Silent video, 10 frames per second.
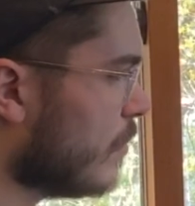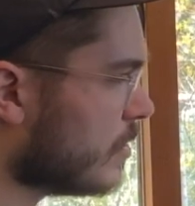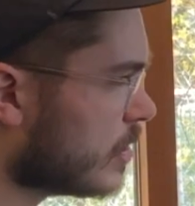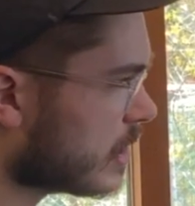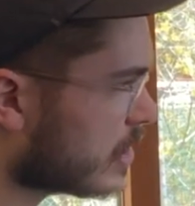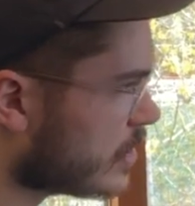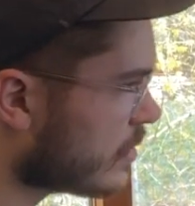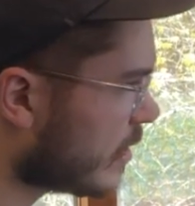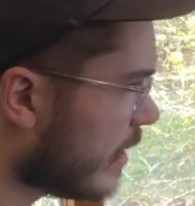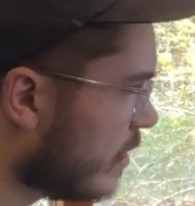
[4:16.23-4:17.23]
but just to
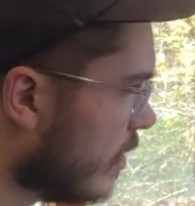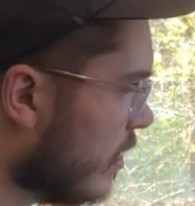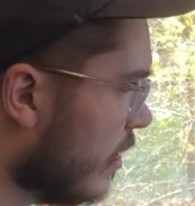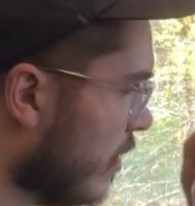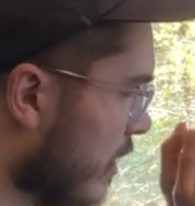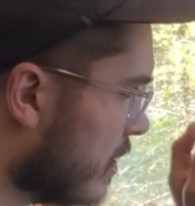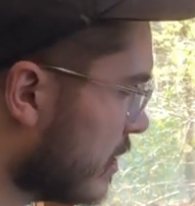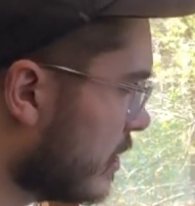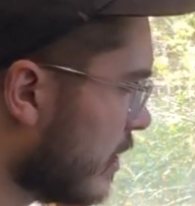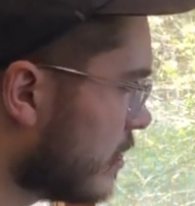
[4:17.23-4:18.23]
create a
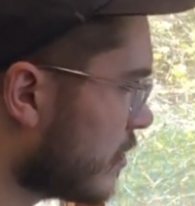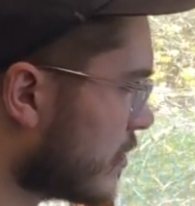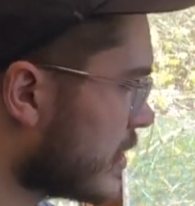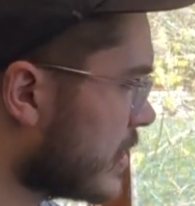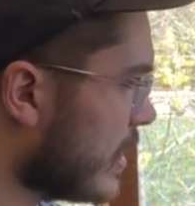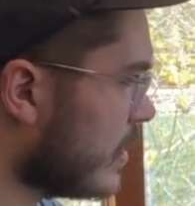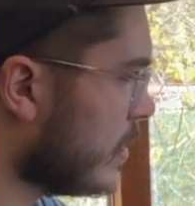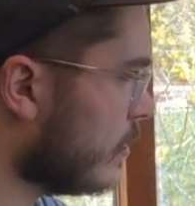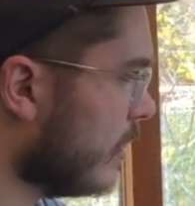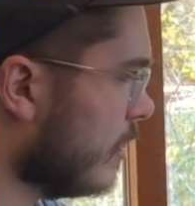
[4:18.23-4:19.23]
center
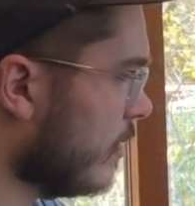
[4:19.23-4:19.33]
stereo